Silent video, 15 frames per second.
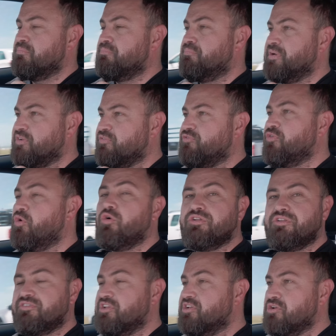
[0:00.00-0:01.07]
But
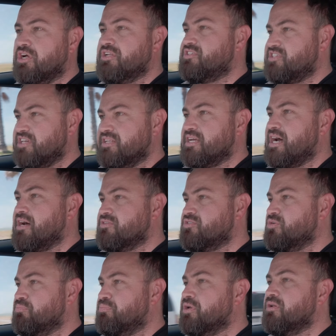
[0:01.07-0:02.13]
Ford did not set out
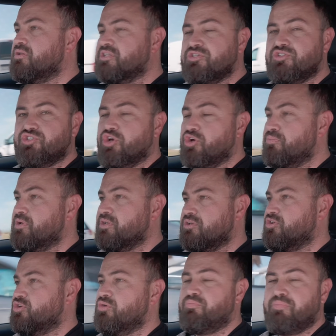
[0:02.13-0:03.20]
to build a German
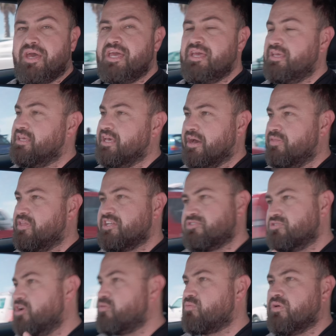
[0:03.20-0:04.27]
coupe here. That's
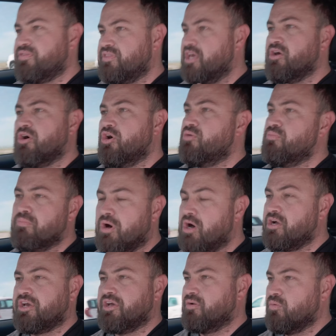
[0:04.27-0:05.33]
not what their home
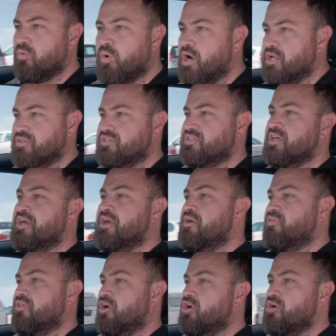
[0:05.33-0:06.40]
market wants.
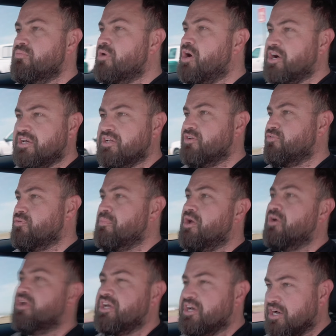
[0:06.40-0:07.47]
The home market of
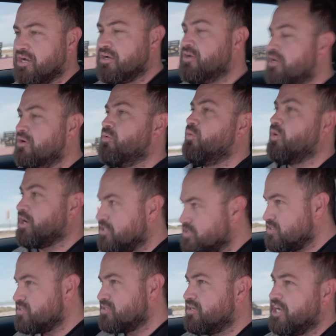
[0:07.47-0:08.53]
America
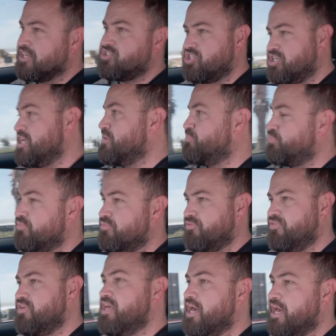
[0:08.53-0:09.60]
wants a cheap
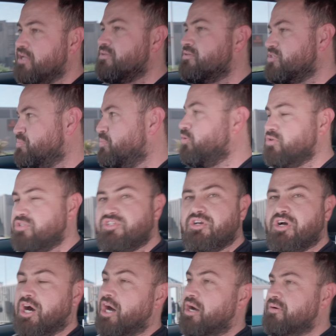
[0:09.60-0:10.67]
V8 sports
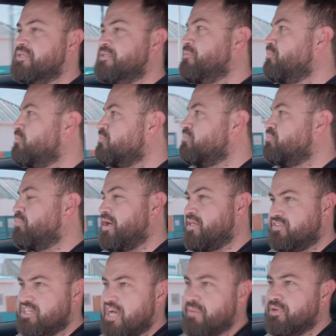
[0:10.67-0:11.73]
car. By
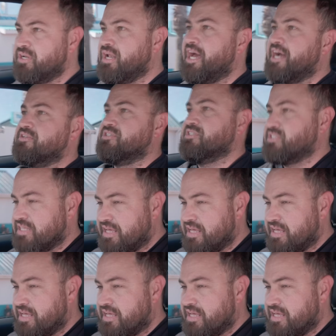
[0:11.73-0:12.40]
the time it lands in South